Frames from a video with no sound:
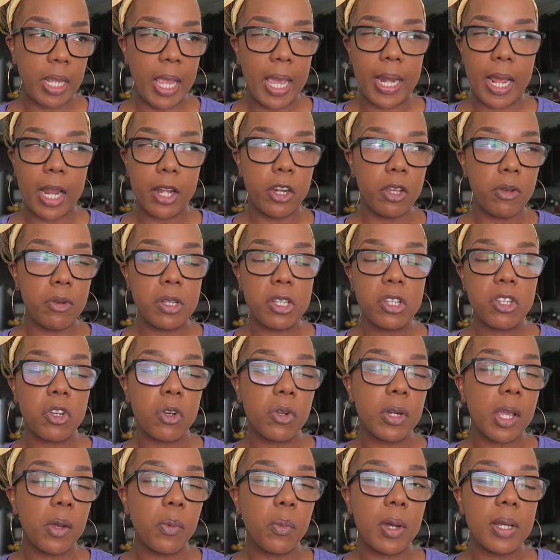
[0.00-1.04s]
and I knew
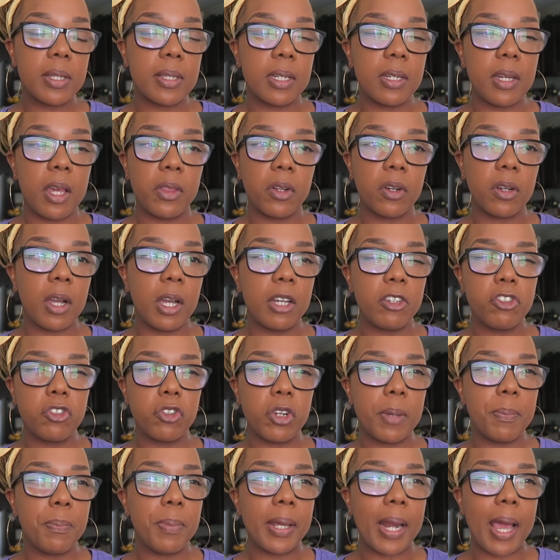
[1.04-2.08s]
Estonia was another
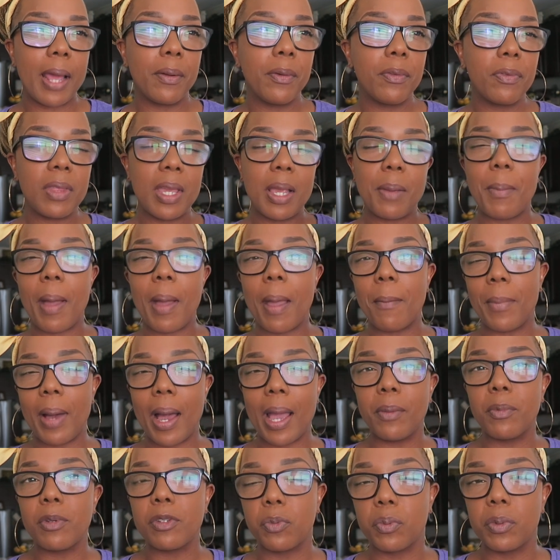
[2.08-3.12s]
country, but I don't think my
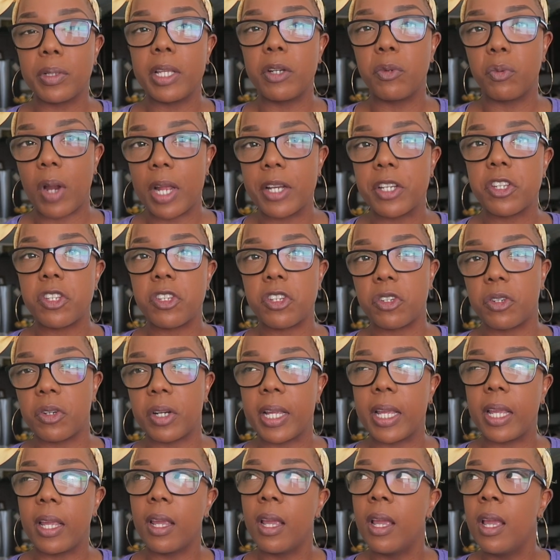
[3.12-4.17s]
mind was really
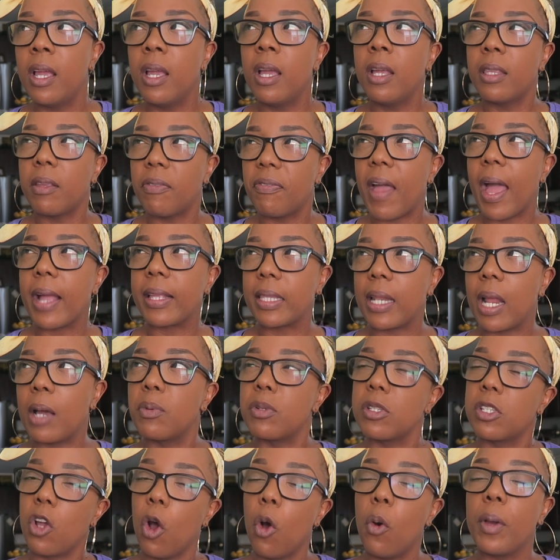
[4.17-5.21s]
registering the fact that I
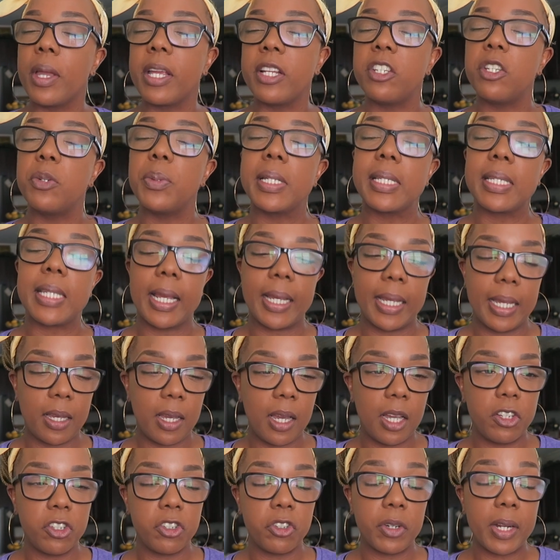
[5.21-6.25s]
was going to a second
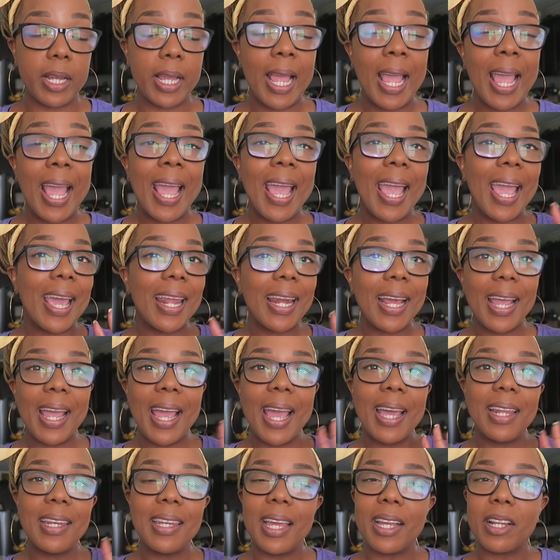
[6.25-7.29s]
country. And I
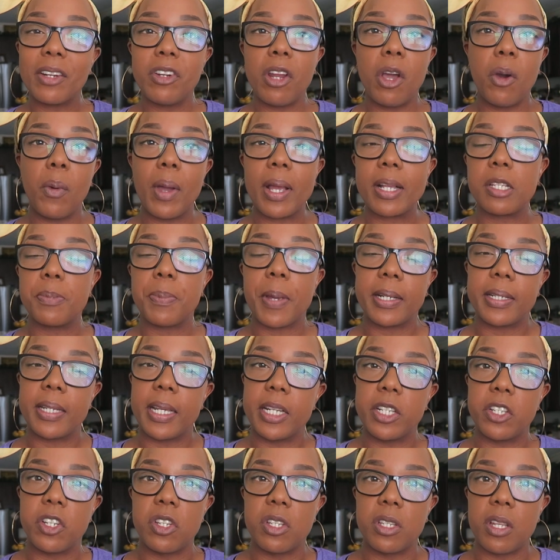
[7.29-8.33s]
had like no
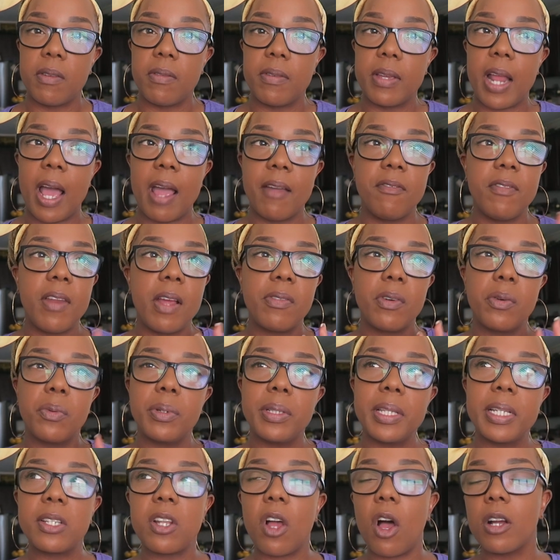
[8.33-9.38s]
expectations of it. I've never
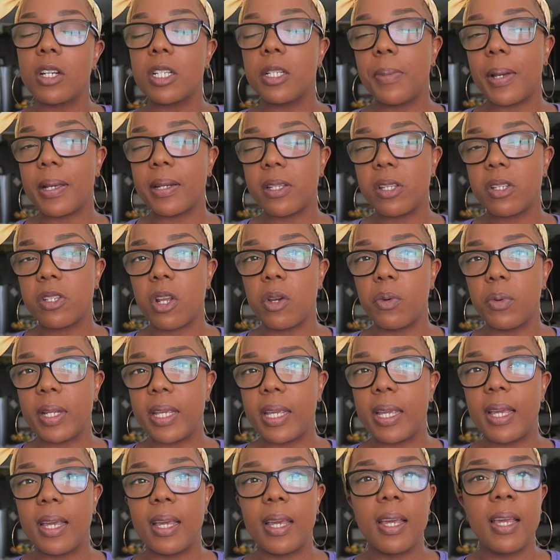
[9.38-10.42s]
really talked about
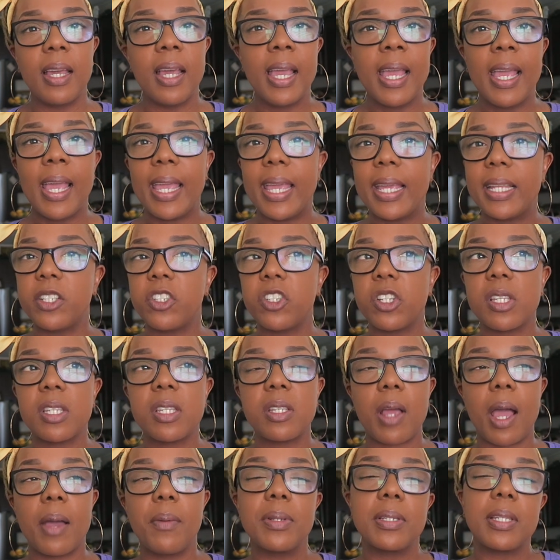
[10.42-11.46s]
Estonia. It
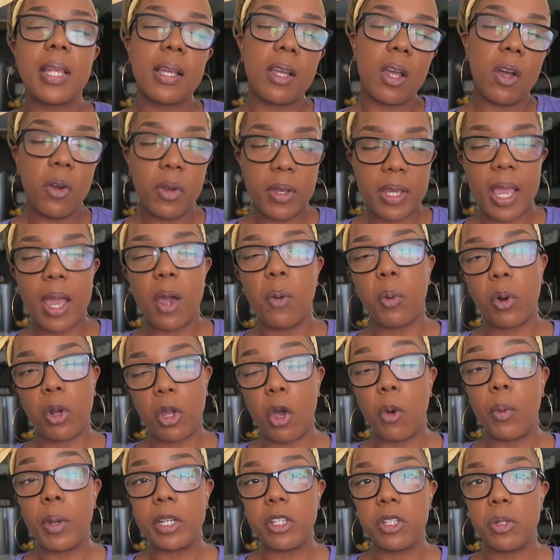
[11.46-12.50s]
just, I was like, oh yeah, we're
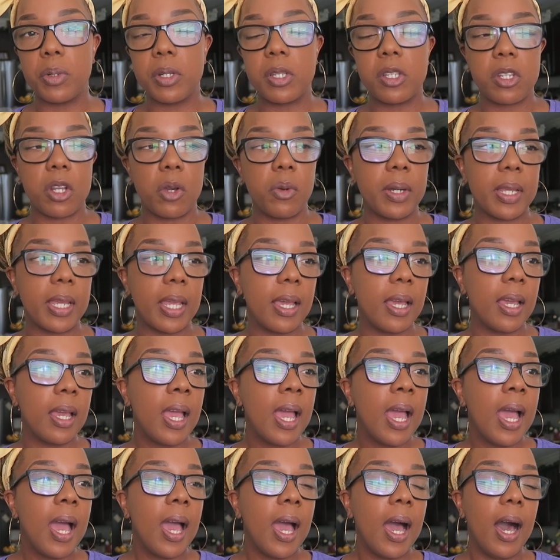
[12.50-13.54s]
going to Estonia.
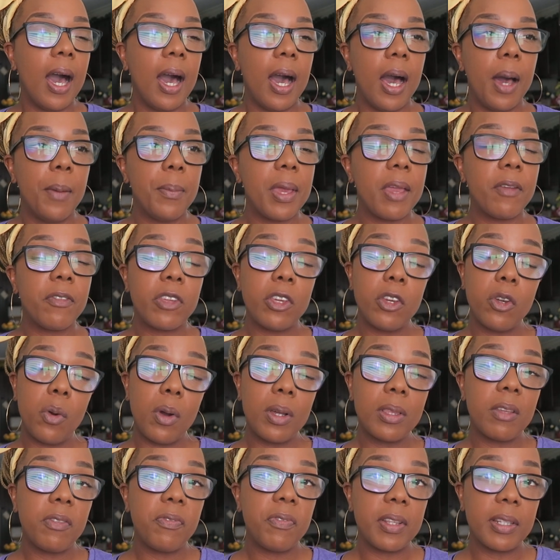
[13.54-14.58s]
Um, if you go
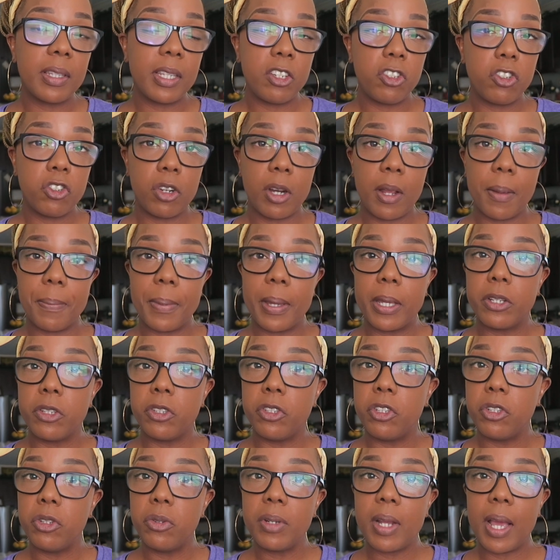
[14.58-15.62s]
on the Finland trip,
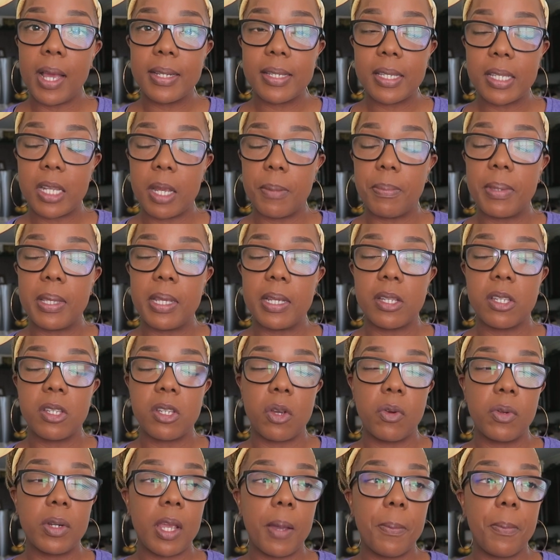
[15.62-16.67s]
do not skip the
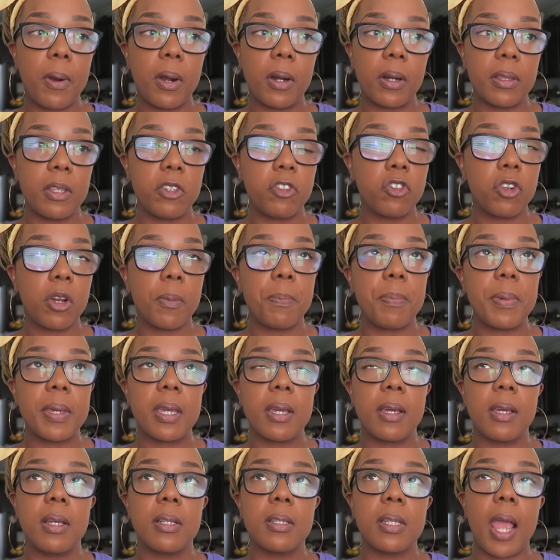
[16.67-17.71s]
Estonia part of the trip
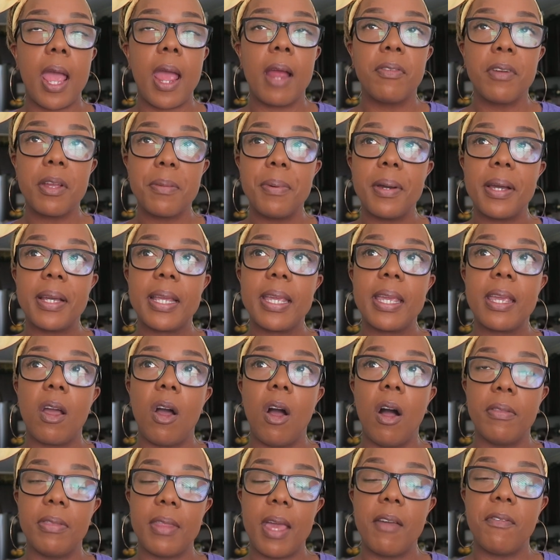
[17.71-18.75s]
because everybody
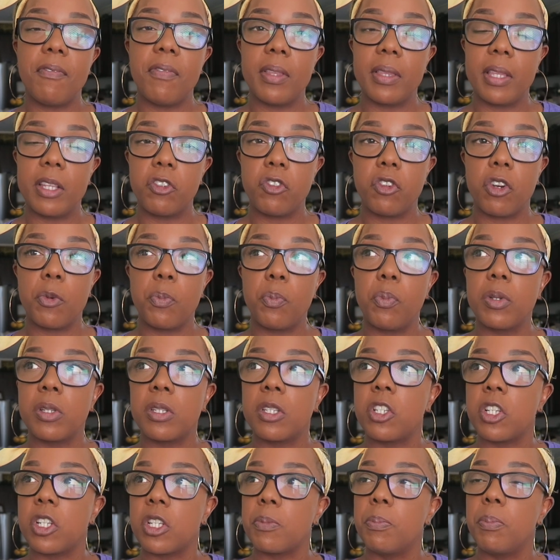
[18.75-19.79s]
on that Finland trip
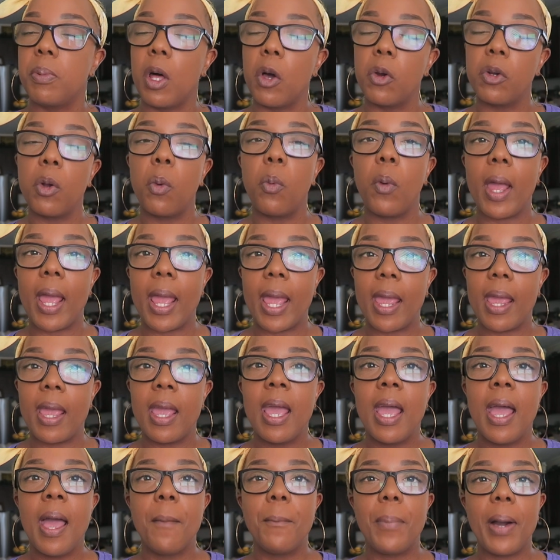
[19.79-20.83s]
was just blown away
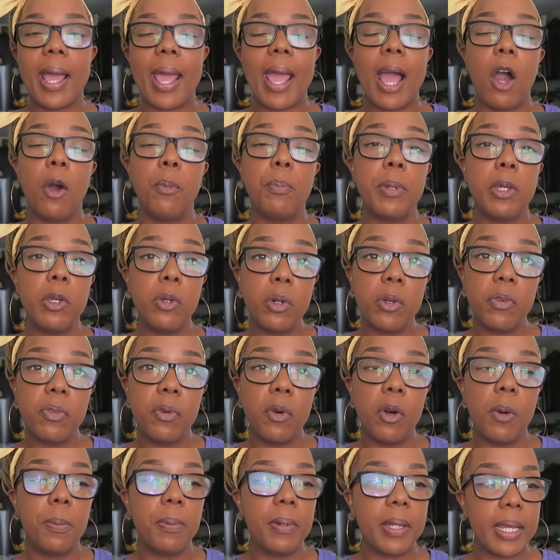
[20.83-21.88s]
by how
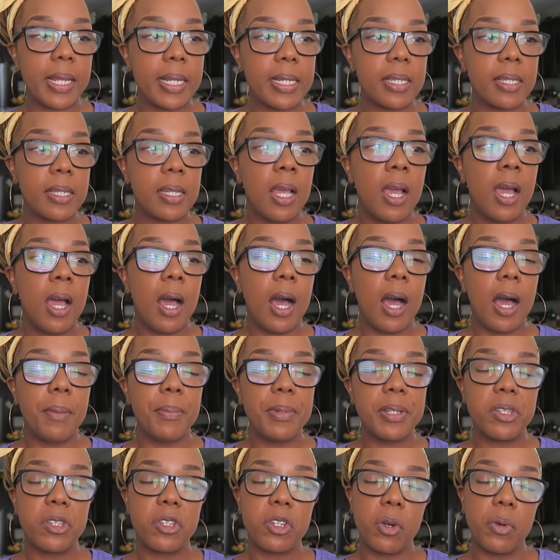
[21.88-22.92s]
beautiful a place um,
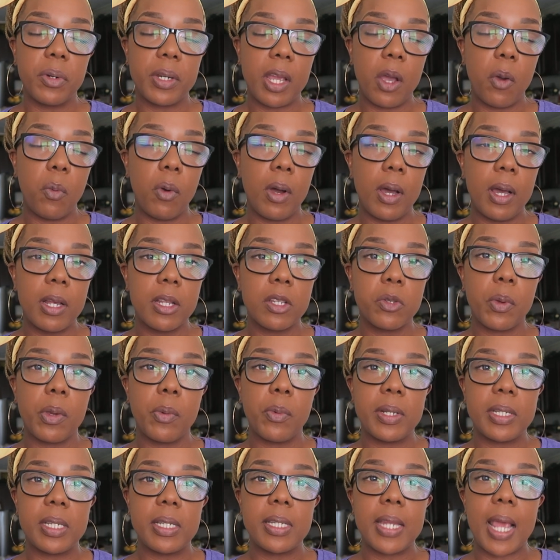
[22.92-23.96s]
Estonia was. We
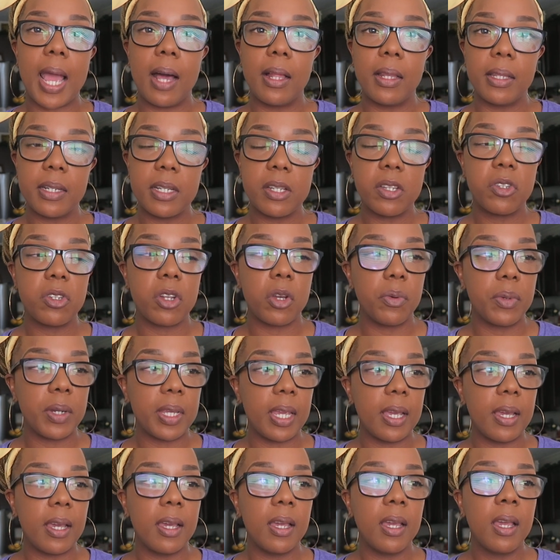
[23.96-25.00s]
went to Tallinn,
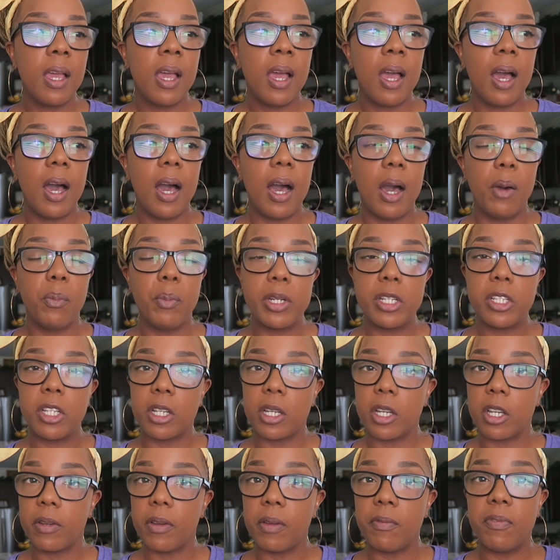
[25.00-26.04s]
Estonia. Um, we
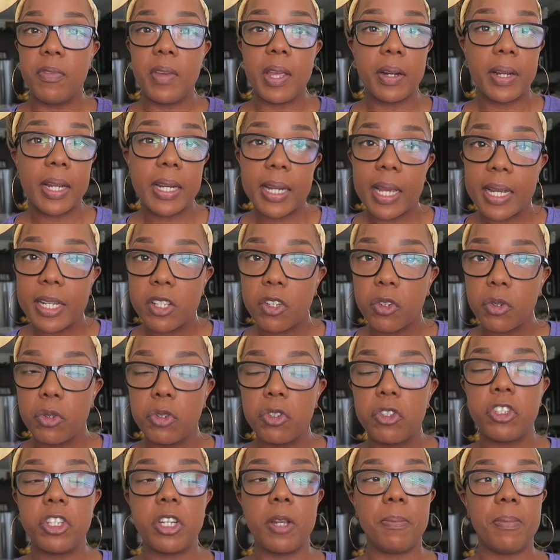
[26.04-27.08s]
took a very nice
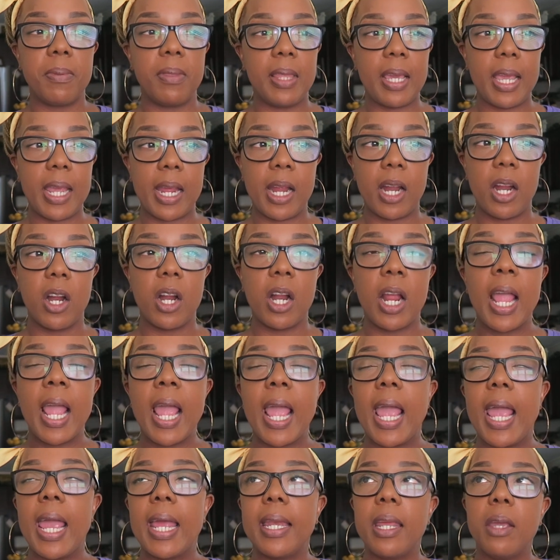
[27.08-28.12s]
cruise ship there
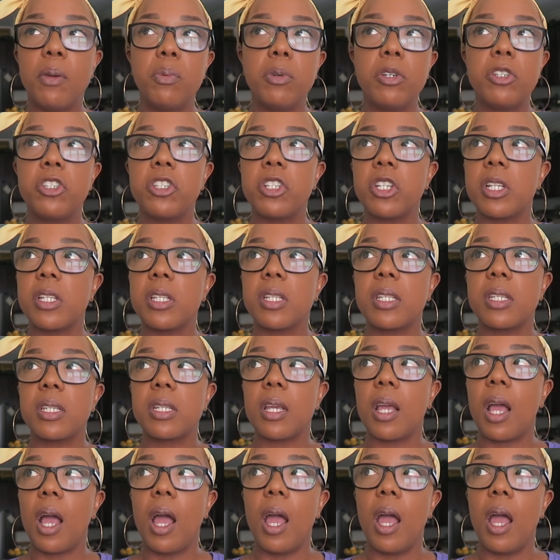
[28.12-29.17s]
and it was just